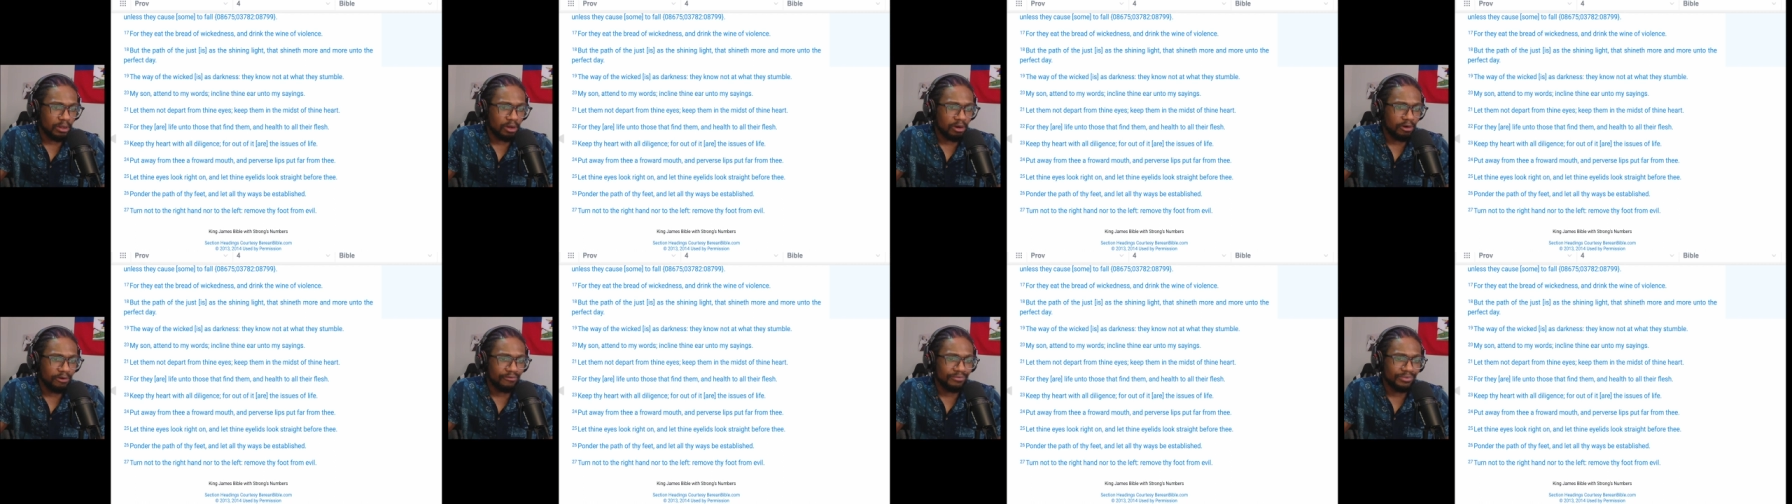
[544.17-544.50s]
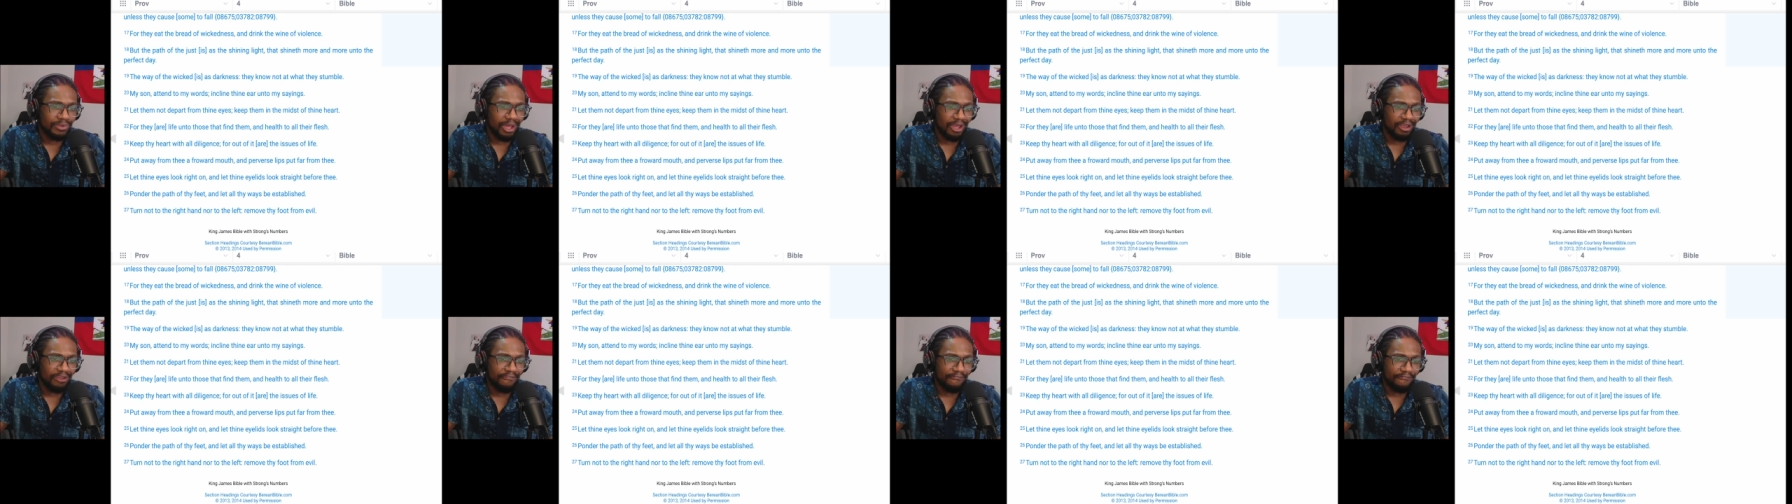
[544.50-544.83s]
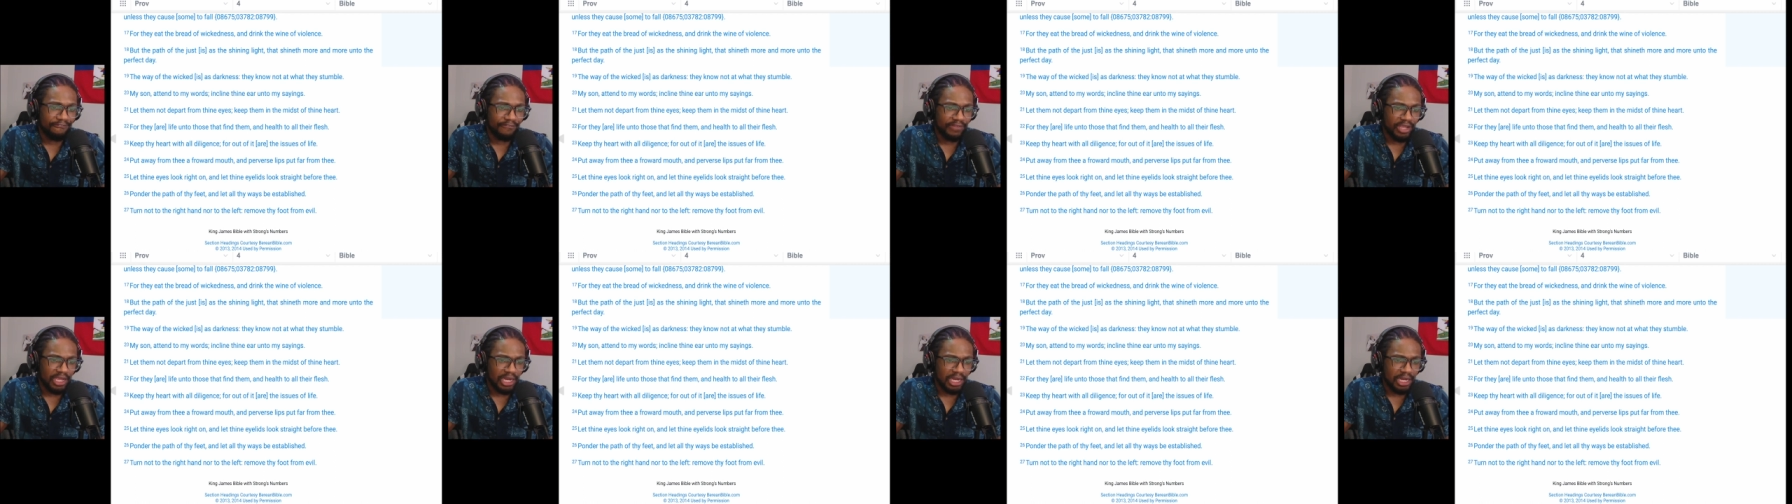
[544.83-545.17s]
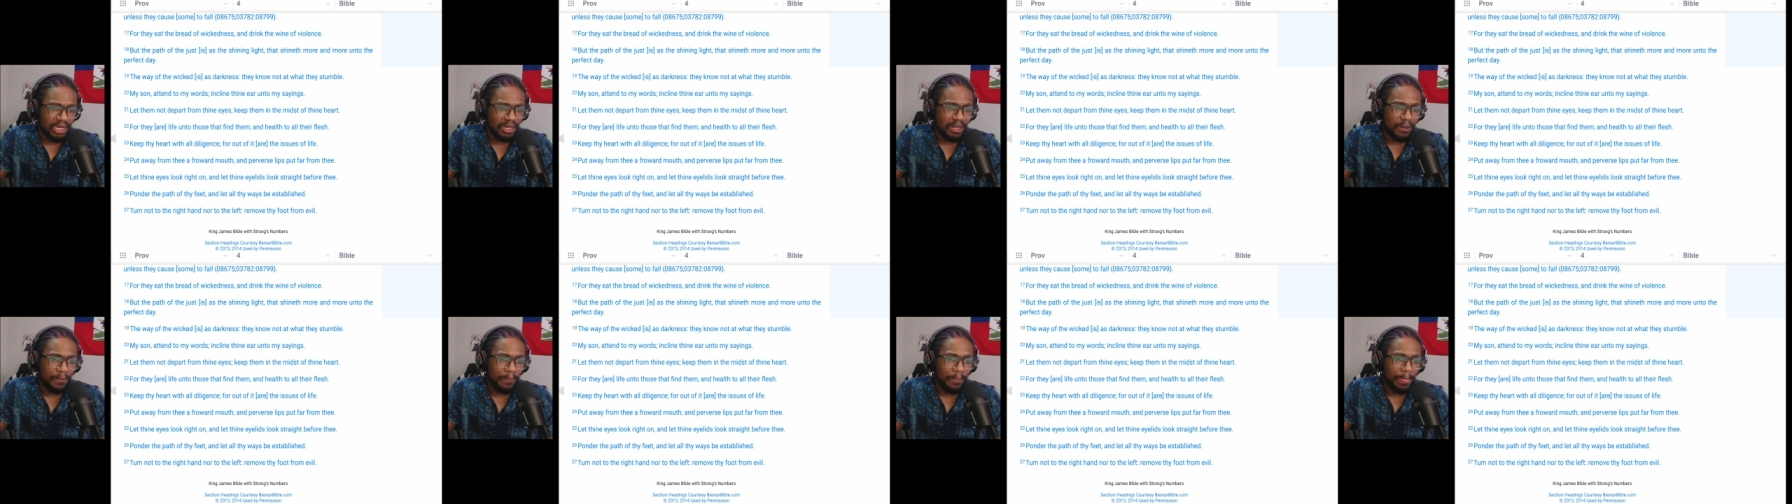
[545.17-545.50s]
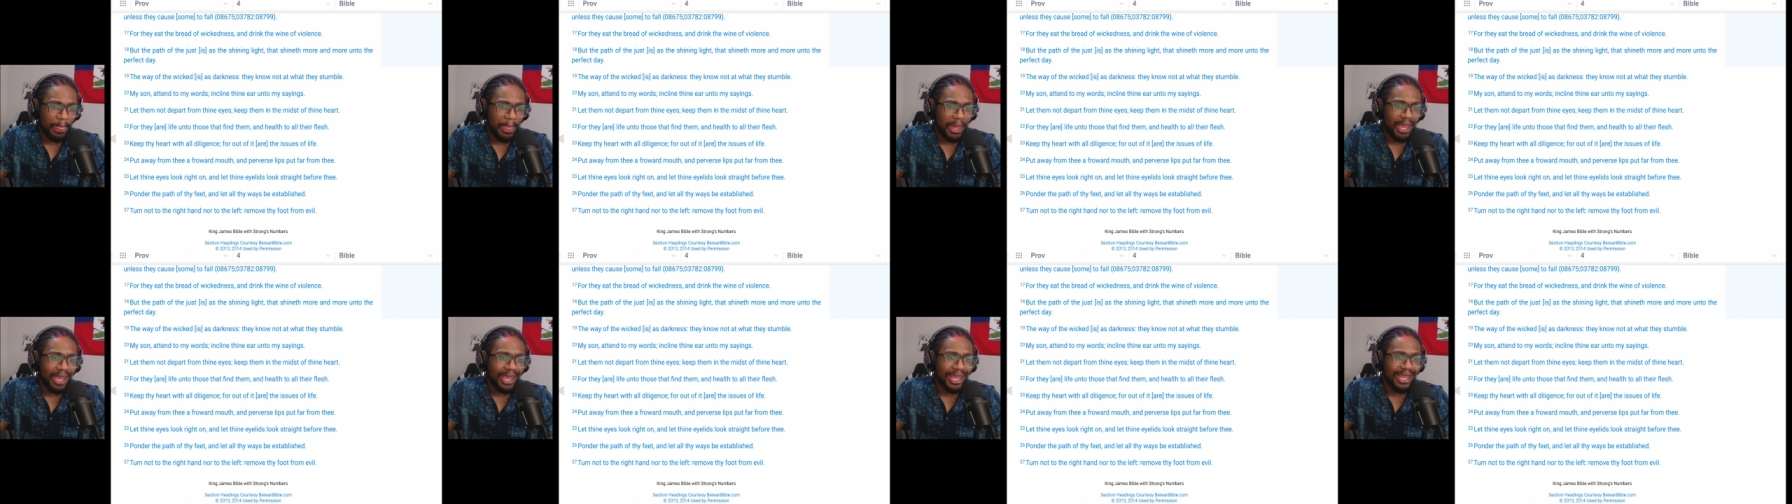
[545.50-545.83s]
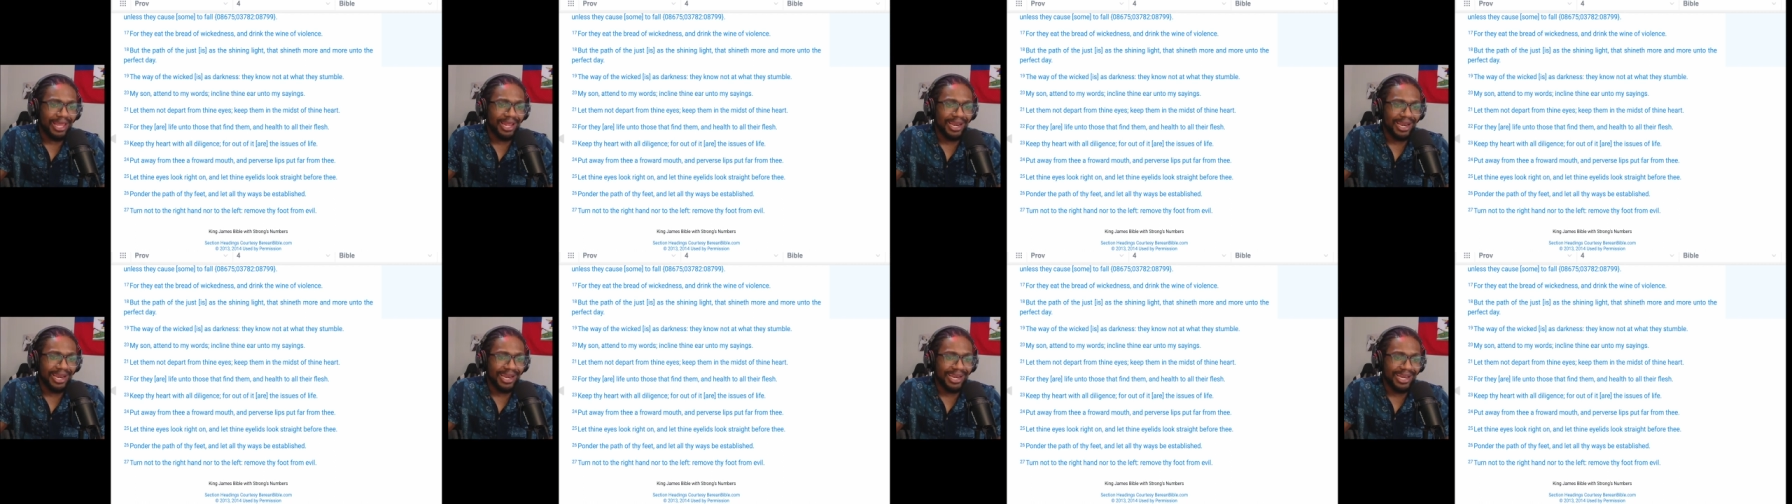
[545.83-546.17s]
of thy feet
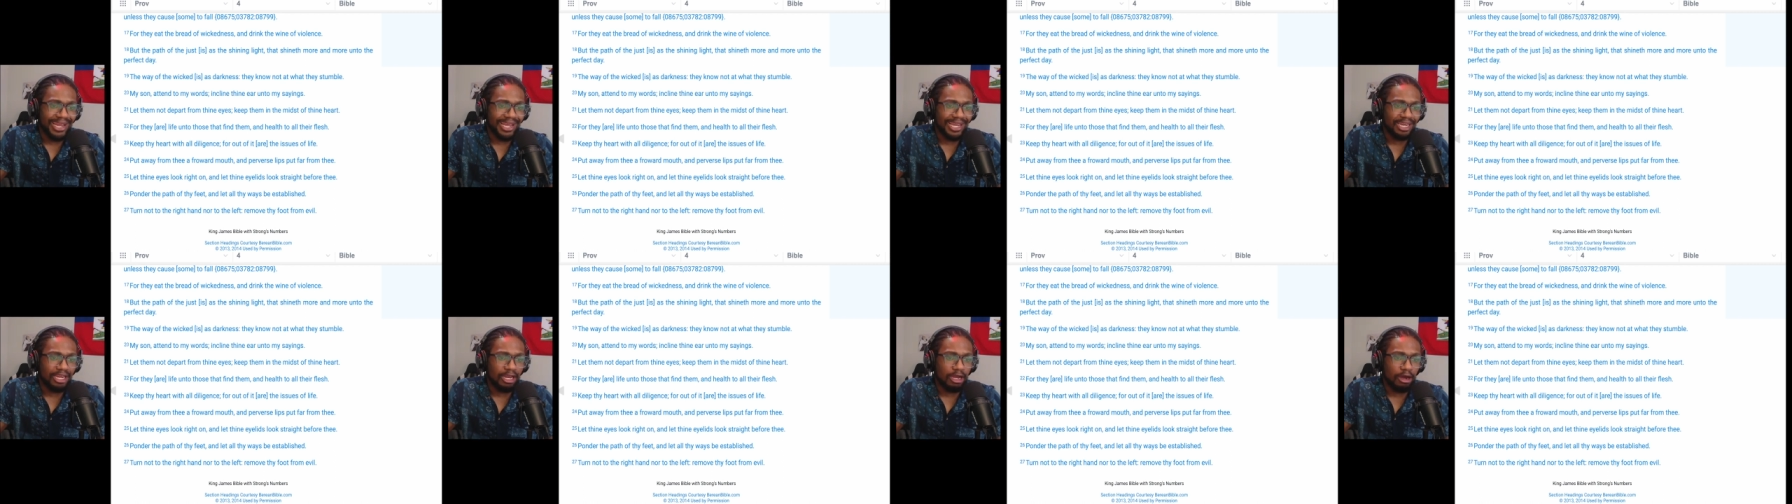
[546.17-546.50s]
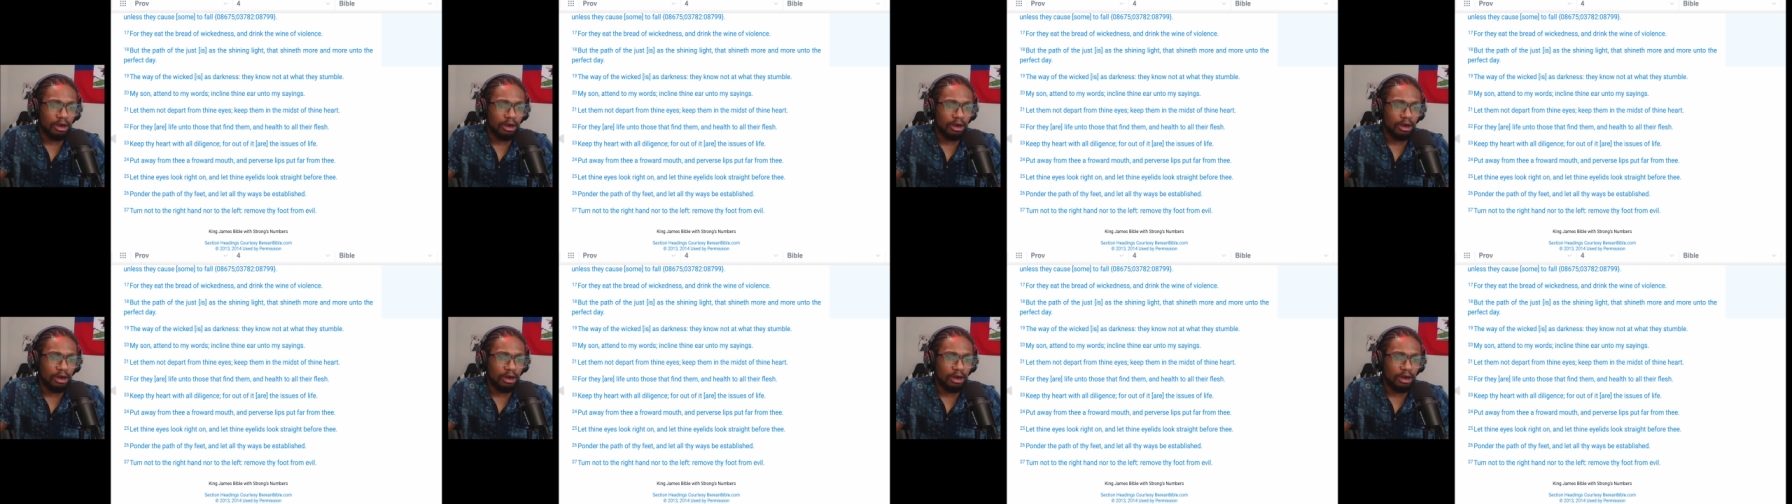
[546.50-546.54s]
and let